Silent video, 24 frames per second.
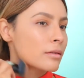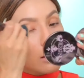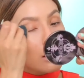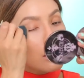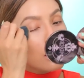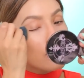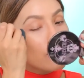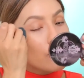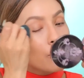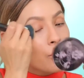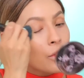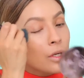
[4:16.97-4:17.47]

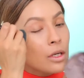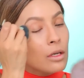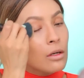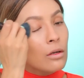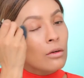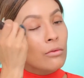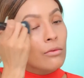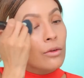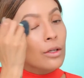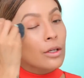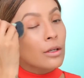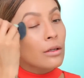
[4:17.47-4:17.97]
Could even put it
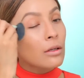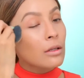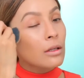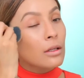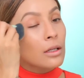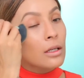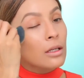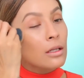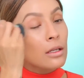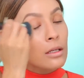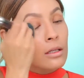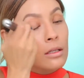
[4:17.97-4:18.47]
over your
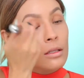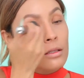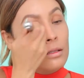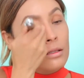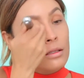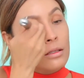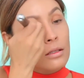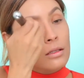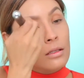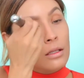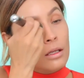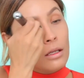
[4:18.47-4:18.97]

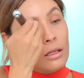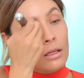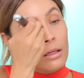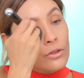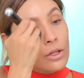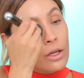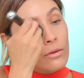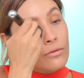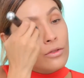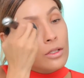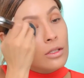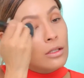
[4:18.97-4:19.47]
lids
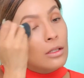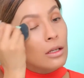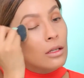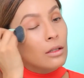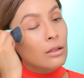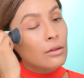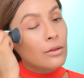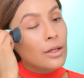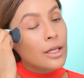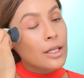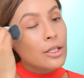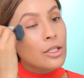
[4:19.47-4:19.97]
if you have
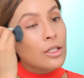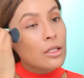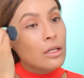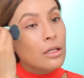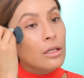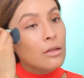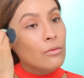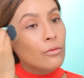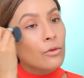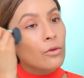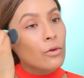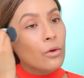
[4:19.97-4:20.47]

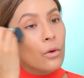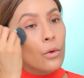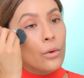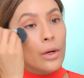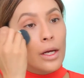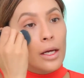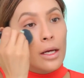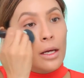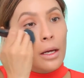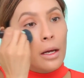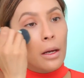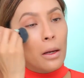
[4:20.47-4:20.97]
discoloration real
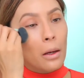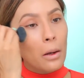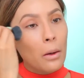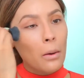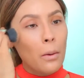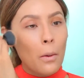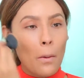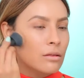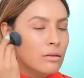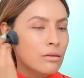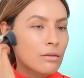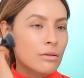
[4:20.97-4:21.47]
quick.
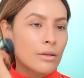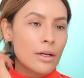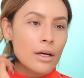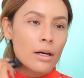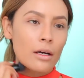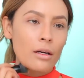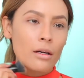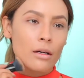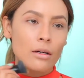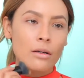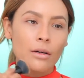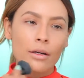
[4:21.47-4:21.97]
So
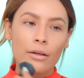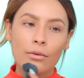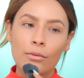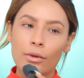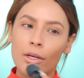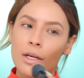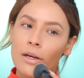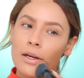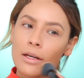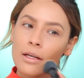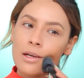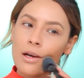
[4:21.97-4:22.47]
now
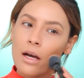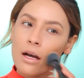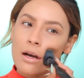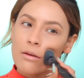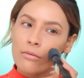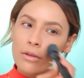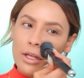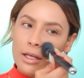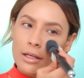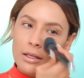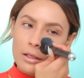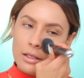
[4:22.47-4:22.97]
we kind of
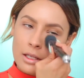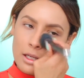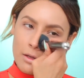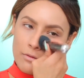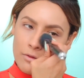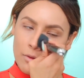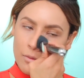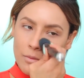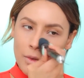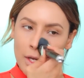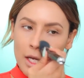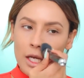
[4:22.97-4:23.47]
have like an
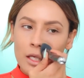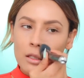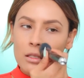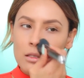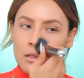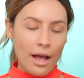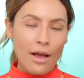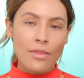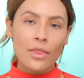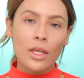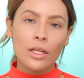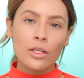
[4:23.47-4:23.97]
even
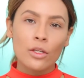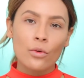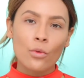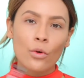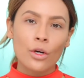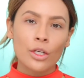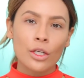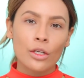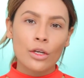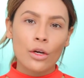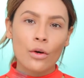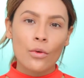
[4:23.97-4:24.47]
base. And then you
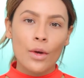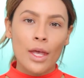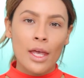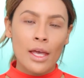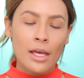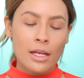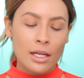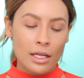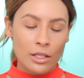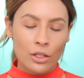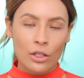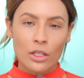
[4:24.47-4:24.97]
want to go
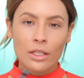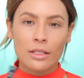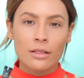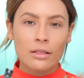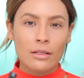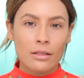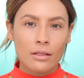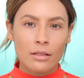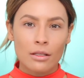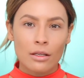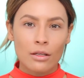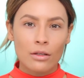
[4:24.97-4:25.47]
in and
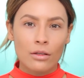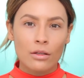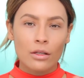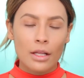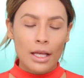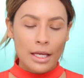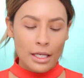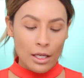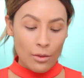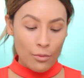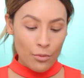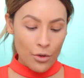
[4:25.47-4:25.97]

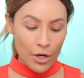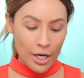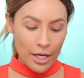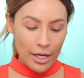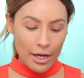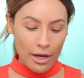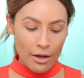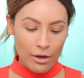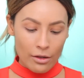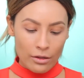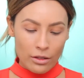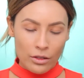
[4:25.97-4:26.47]
conceal any
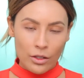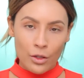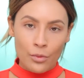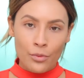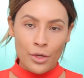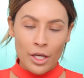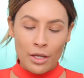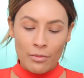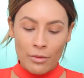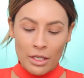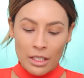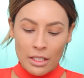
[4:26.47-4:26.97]
breakouts or
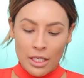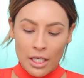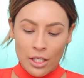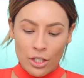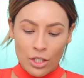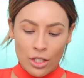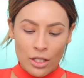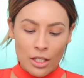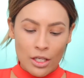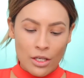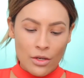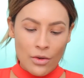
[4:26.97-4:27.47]

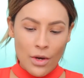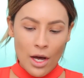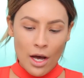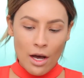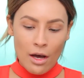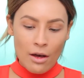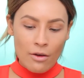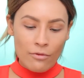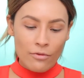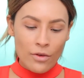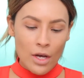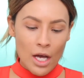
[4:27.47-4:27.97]
pigmentation that you
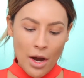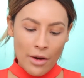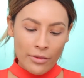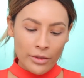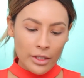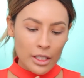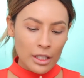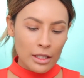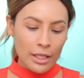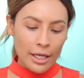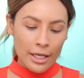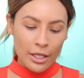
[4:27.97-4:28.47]
have. I
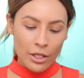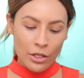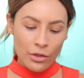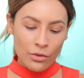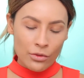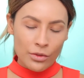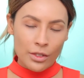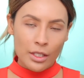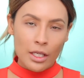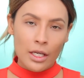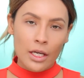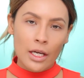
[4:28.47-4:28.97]
really like
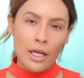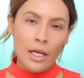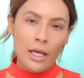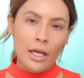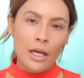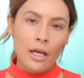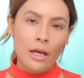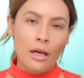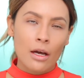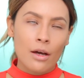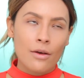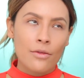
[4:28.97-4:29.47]

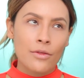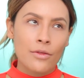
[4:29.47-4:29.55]
using